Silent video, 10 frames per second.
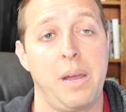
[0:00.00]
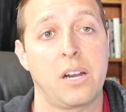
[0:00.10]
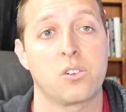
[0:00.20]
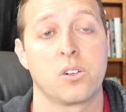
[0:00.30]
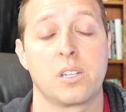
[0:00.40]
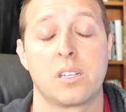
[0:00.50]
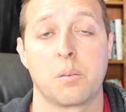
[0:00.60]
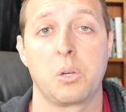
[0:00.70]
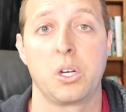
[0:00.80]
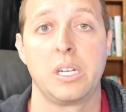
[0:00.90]
extras and
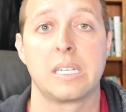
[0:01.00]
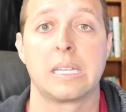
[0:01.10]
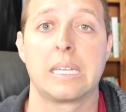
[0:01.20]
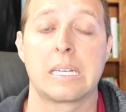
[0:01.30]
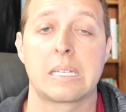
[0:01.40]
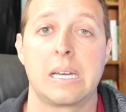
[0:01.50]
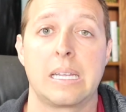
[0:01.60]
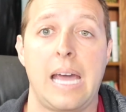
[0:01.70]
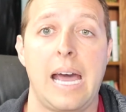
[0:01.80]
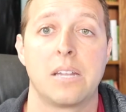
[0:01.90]
some goodies and things
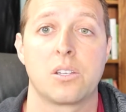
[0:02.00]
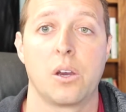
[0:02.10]
like that.